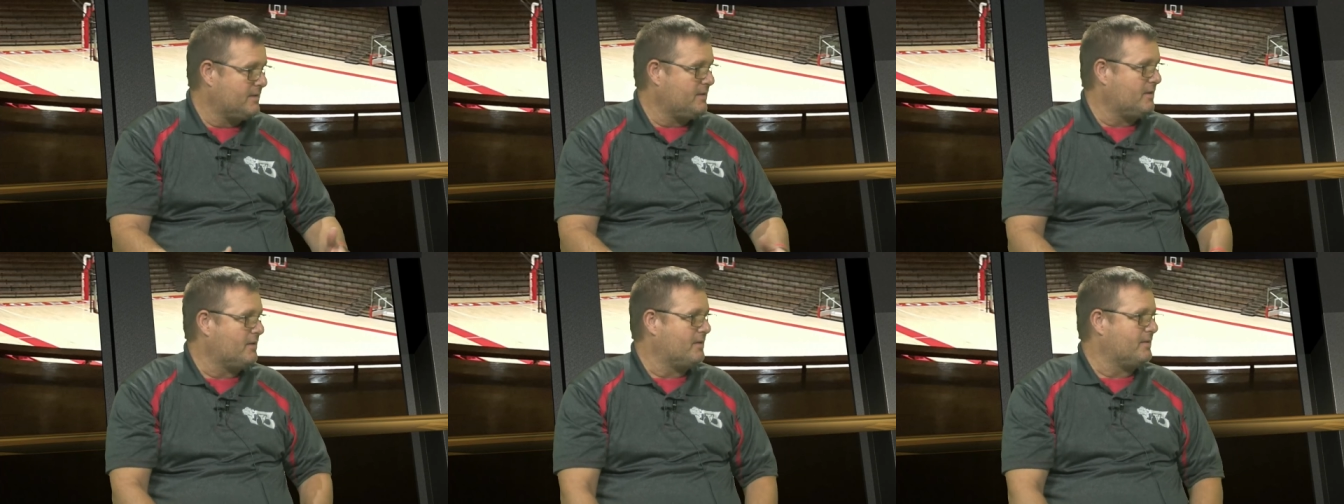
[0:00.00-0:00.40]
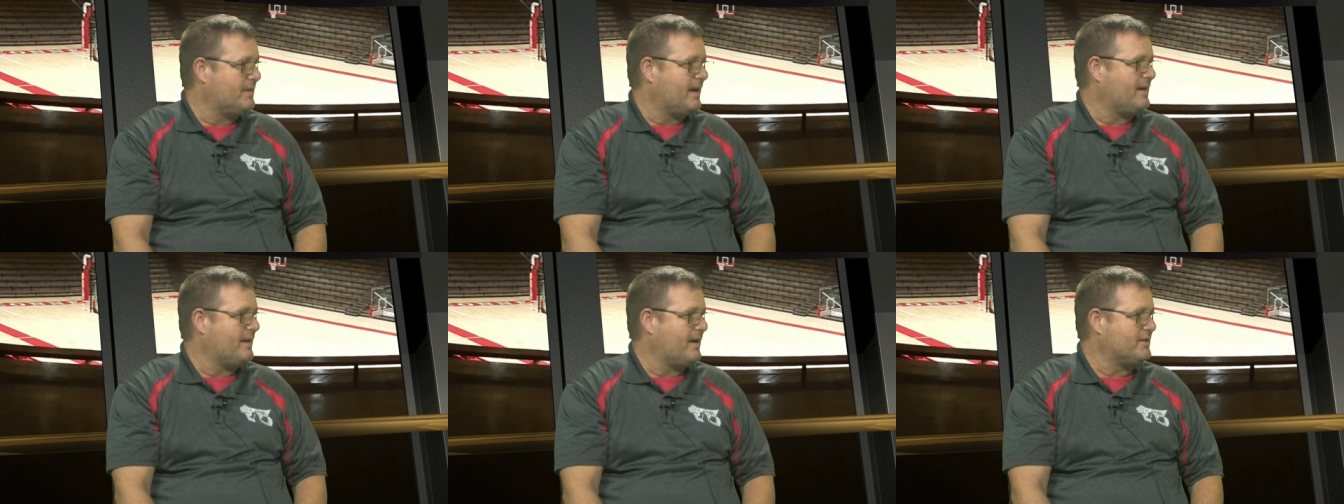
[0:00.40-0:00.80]
You know
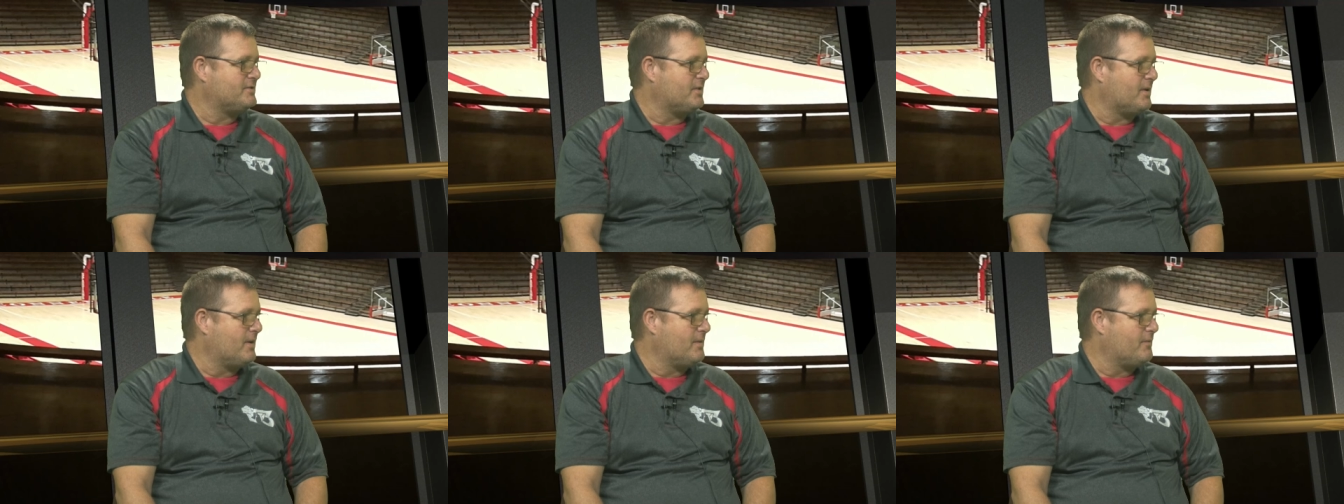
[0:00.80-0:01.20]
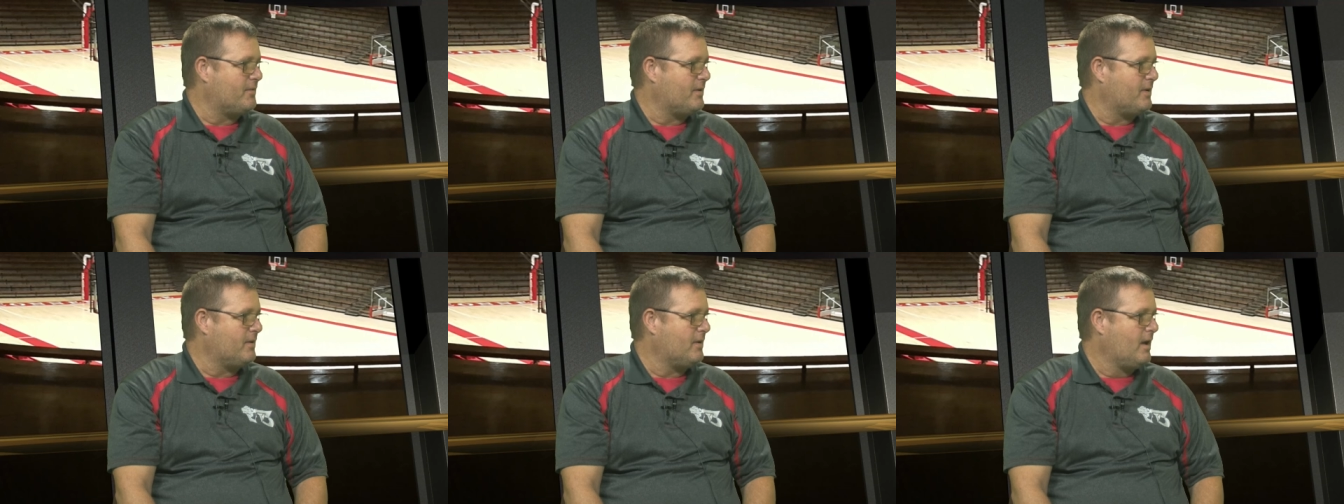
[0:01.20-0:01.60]
that extra.
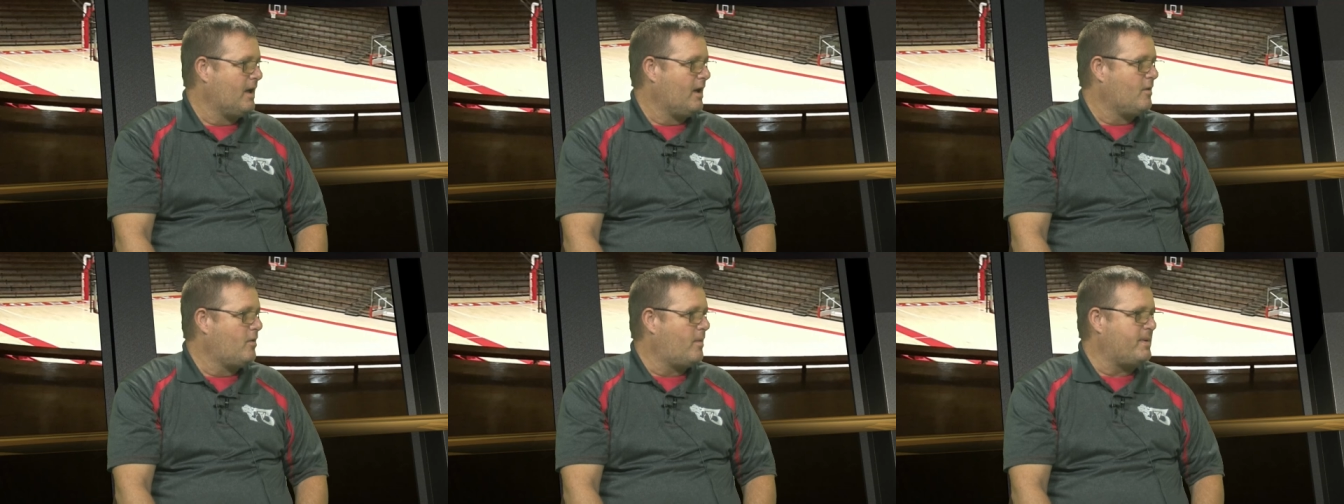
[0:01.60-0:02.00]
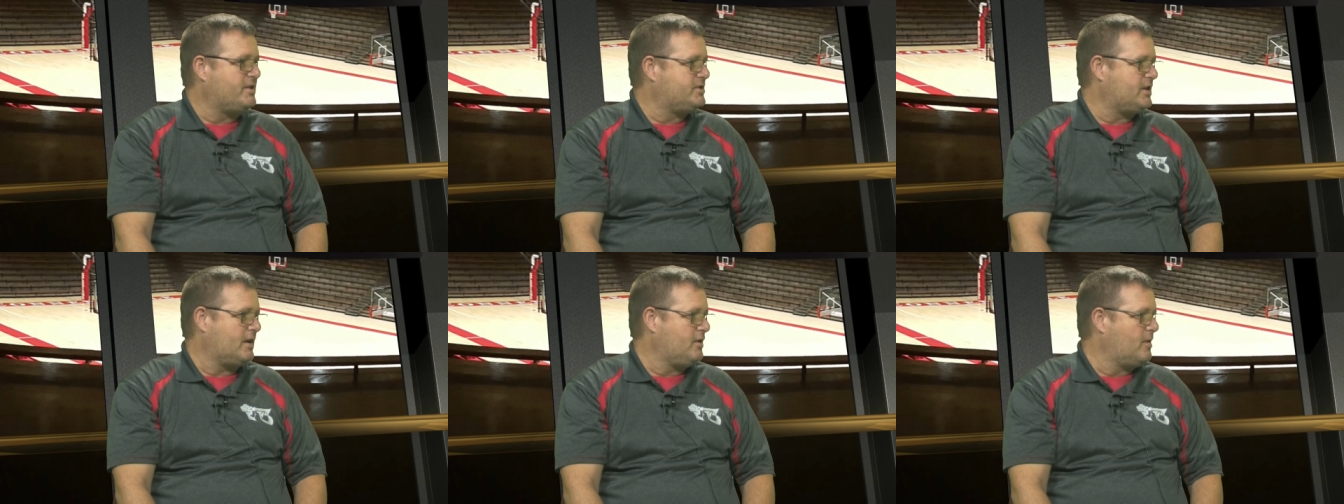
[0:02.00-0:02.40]
we're, we're, we'll be
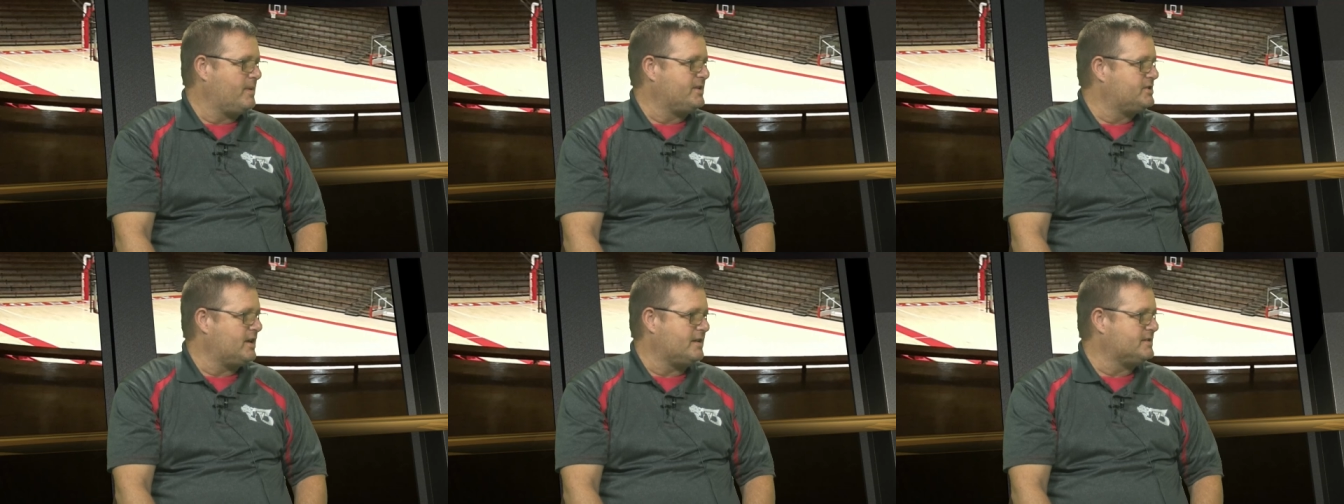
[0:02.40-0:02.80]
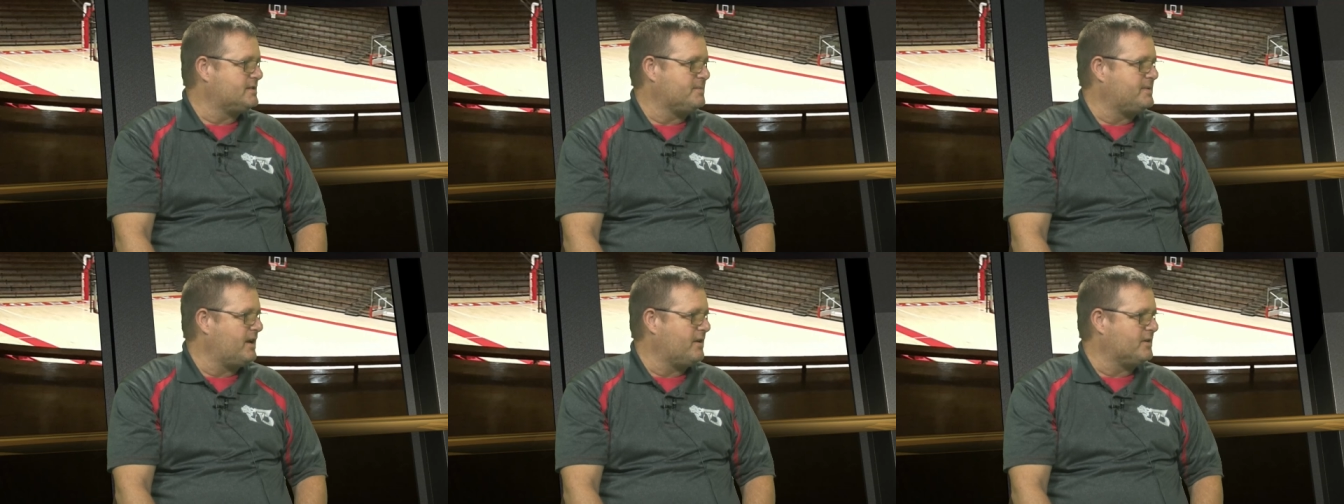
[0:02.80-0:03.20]
sh- you'll be shedding
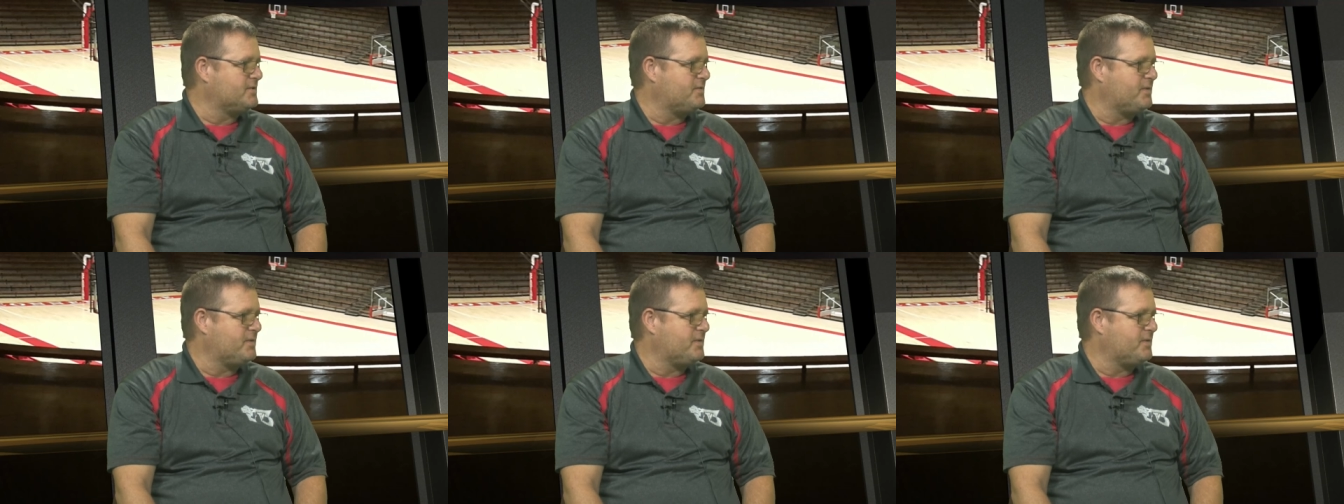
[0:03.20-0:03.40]
some tears